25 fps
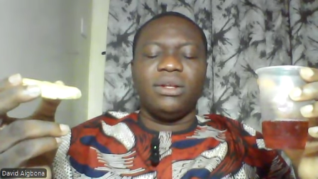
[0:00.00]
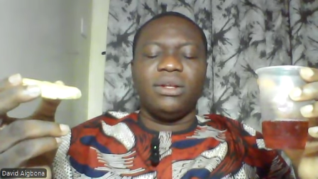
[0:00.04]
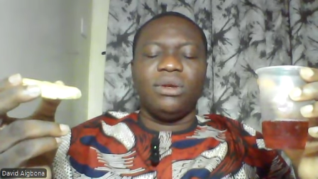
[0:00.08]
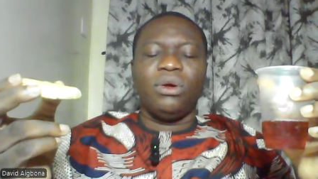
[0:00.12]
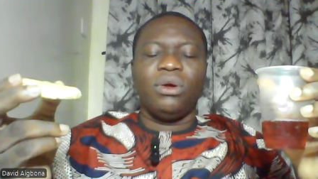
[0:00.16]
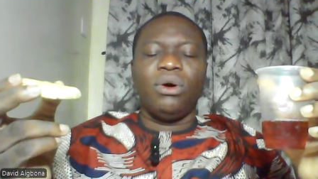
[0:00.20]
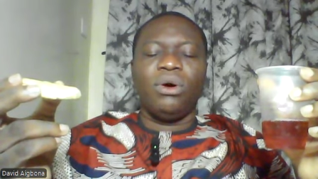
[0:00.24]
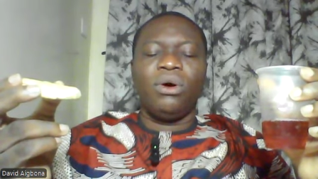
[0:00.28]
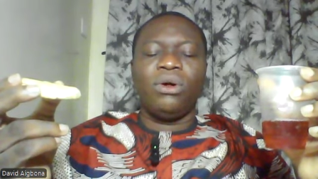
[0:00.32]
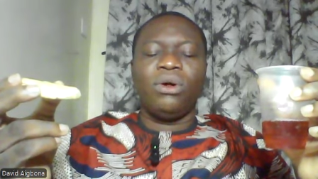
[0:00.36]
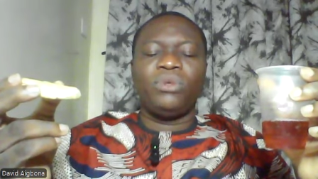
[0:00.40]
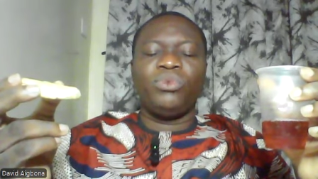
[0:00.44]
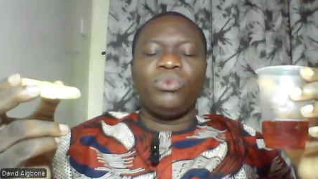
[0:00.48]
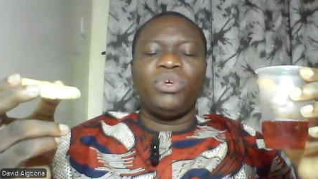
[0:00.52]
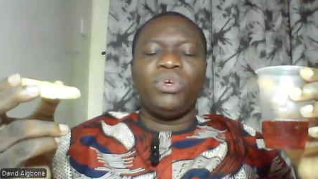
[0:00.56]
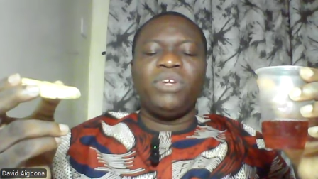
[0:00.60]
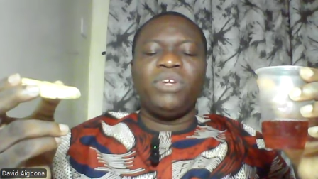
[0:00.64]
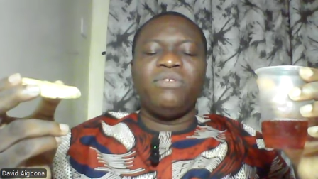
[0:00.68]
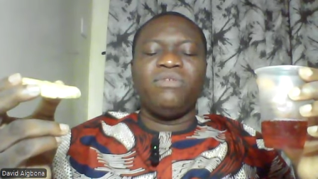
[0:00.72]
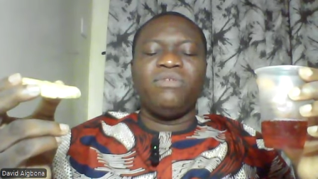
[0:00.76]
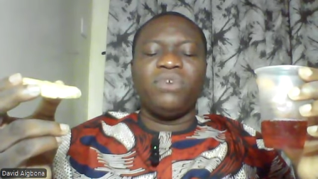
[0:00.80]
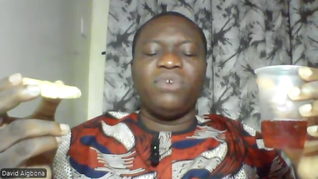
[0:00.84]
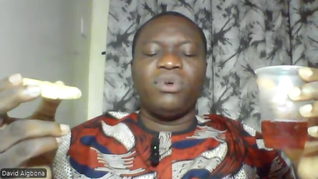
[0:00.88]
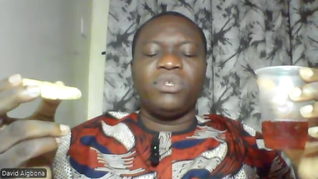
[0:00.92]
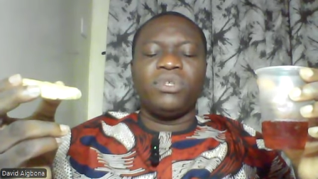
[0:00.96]
Lord, we
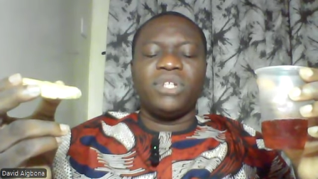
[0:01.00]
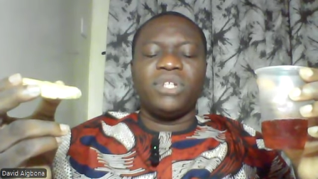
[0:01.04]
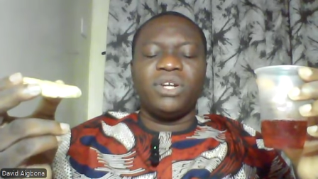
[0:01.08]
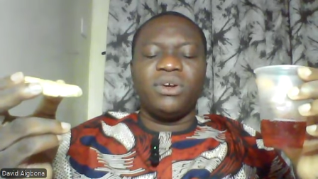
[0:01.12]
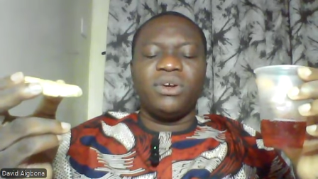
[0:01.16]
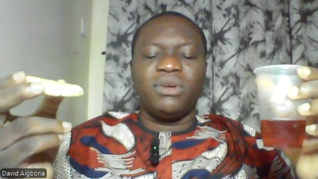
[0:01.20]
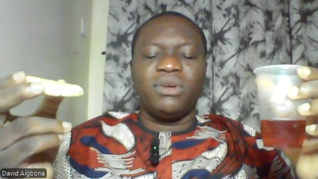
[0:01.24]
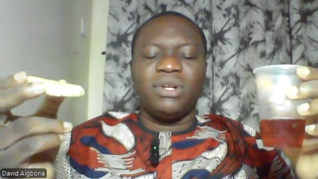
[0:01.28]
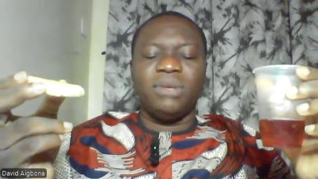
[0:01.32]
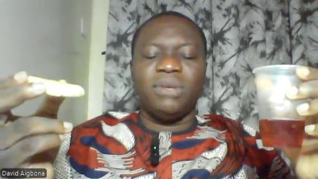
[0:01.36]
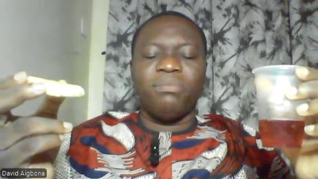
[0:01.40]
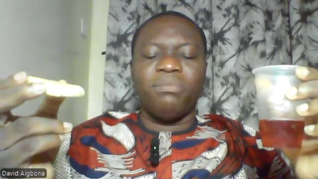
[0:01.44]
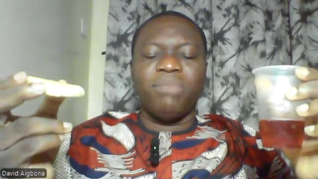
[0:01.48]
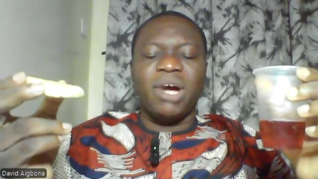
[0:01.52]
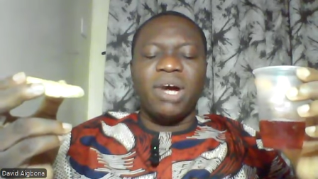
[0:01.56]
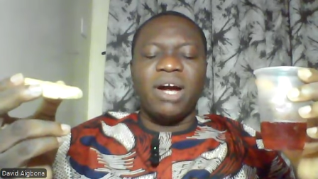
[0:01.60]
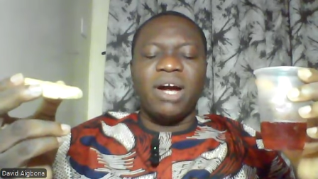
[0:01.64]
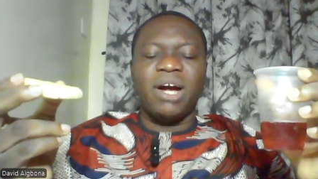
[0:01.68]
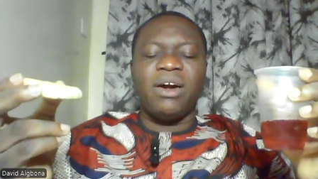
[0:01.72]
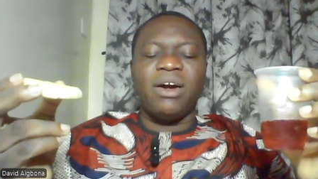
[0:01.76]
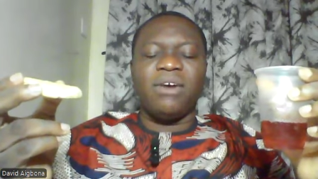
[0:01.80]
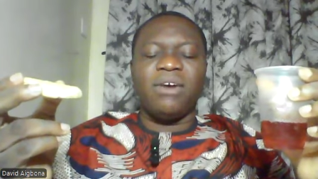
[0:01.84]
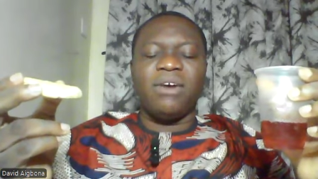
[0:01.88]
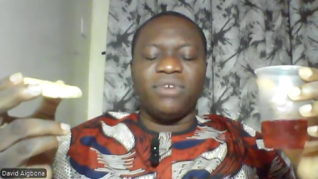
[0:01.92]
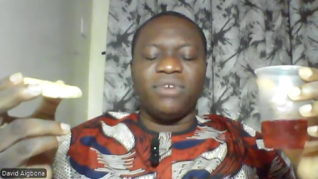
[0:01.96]
invoke the, the
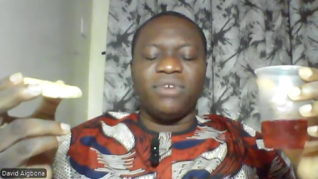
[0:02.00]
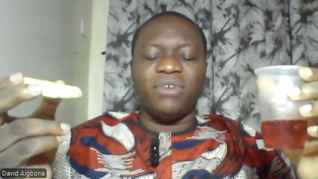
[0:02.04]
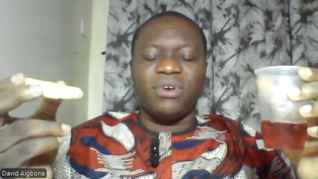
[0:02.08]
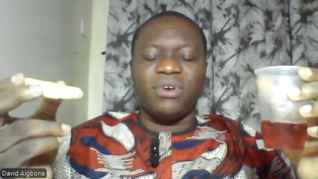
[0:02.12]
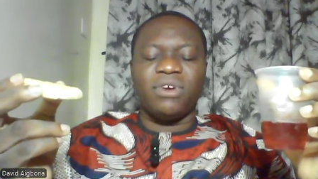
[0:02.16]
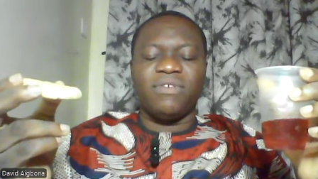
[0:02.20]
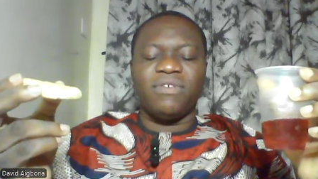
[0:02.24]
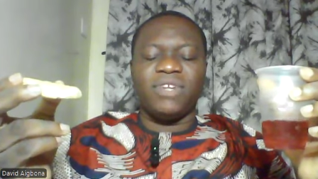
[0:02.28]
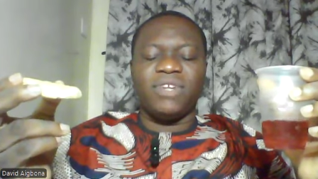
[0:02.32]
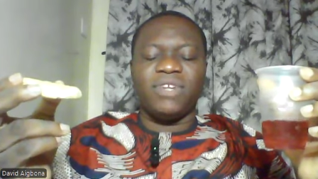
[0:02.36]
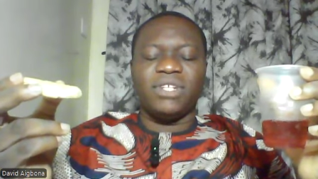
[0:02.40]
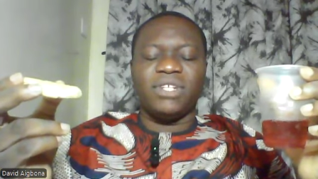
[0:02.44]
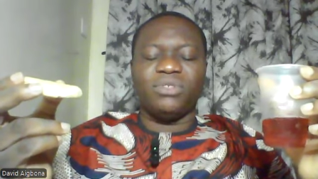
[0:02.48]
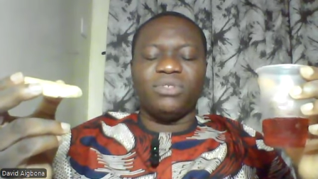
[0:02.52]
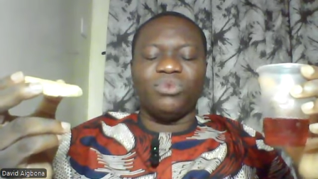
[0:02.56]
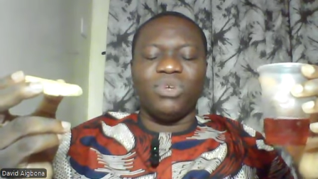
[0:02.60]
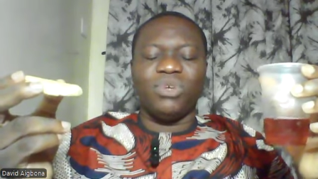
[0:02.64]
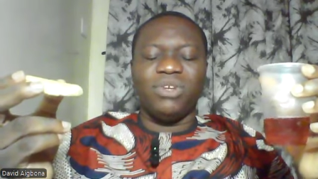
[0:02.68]
power of the covenant.